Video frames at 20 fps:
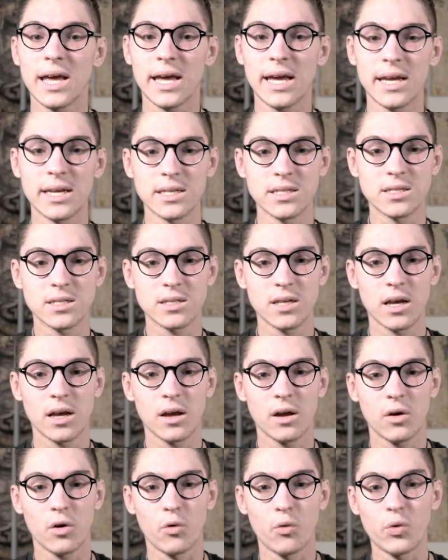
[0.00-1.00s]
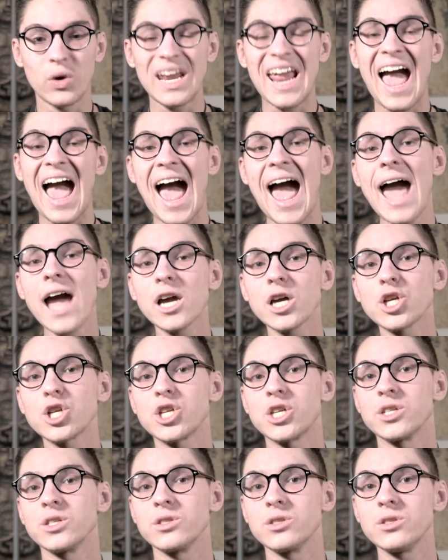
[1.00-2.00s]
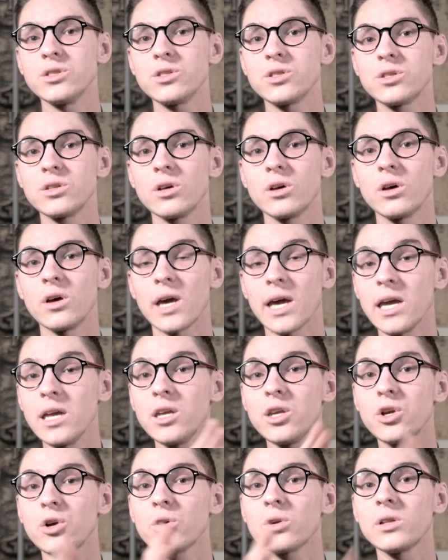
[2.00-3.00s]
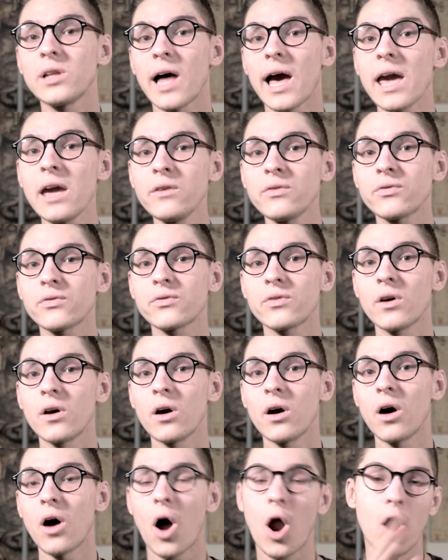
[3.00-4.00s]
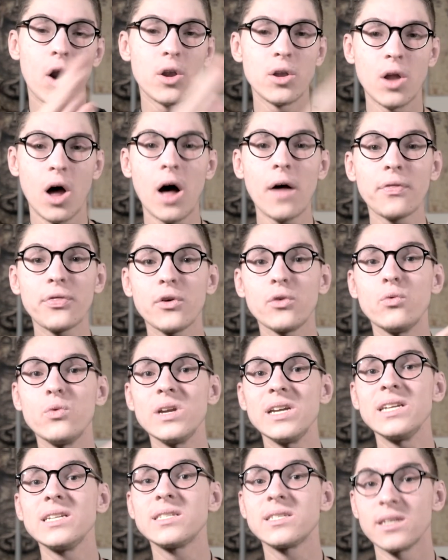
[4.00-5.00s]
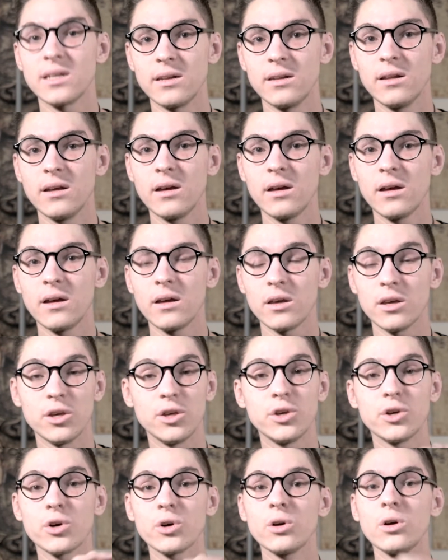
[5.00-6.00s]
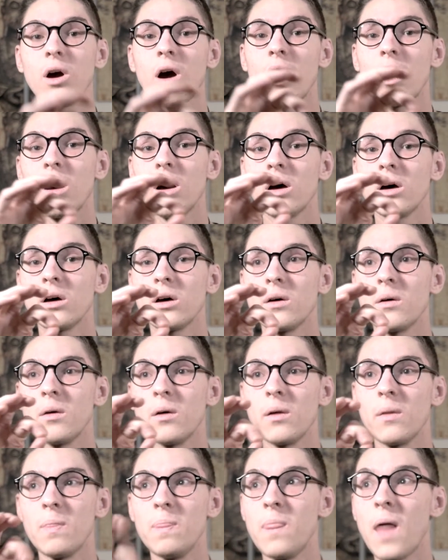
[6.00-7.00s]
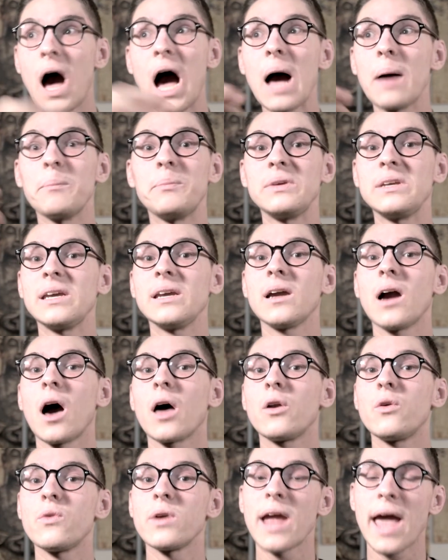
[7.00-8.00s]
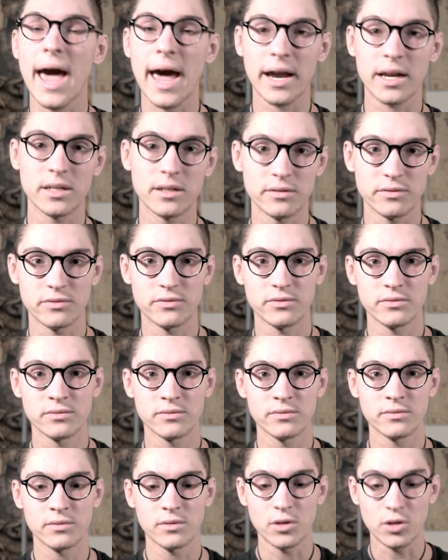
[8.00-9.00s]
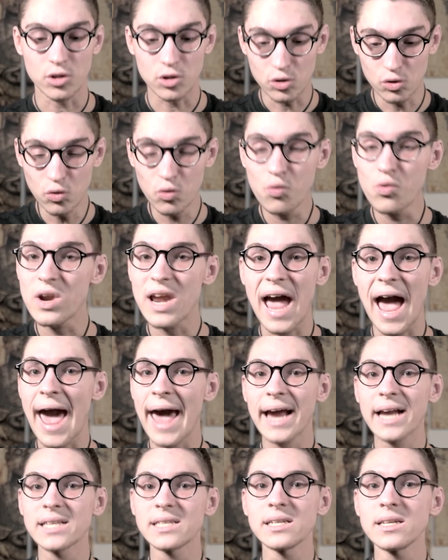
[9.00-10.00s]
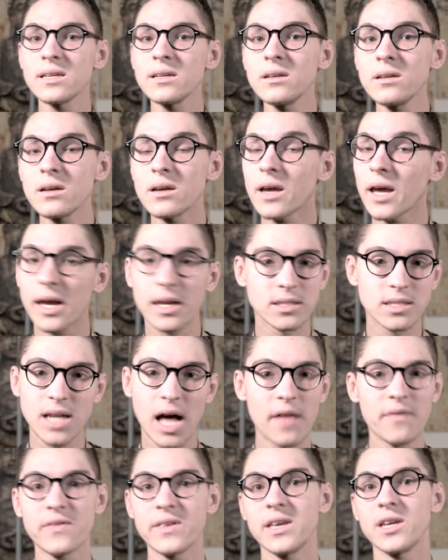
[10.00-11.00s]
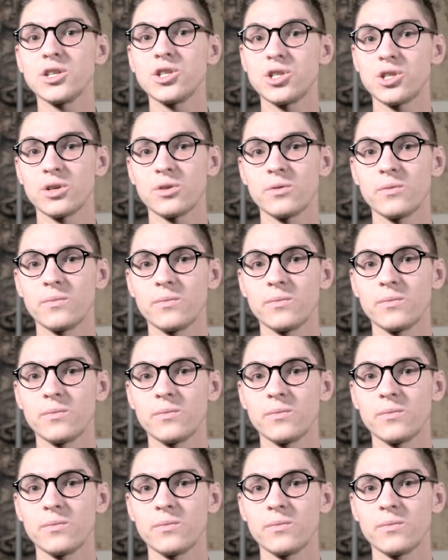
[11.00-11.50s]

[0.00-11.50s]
is reactions in your life are not the reason you're not being unreactive. You reacting is not the issue.